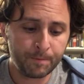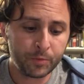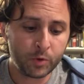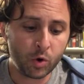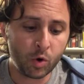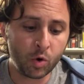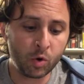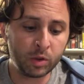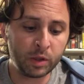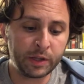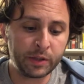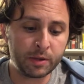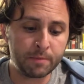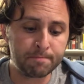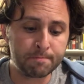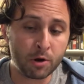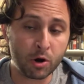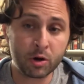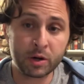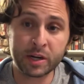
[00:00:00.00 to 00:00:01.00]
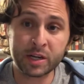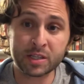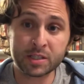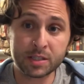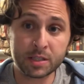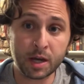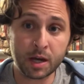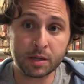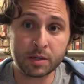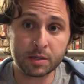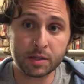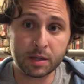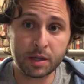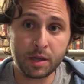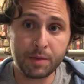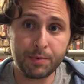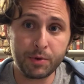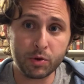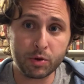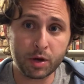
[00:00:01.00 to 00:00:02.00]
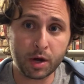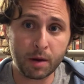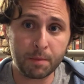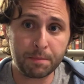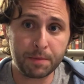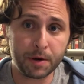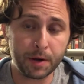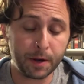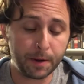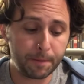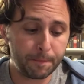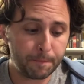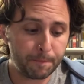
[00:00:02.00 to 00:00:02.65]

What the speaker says: only the burning sun to keep you company,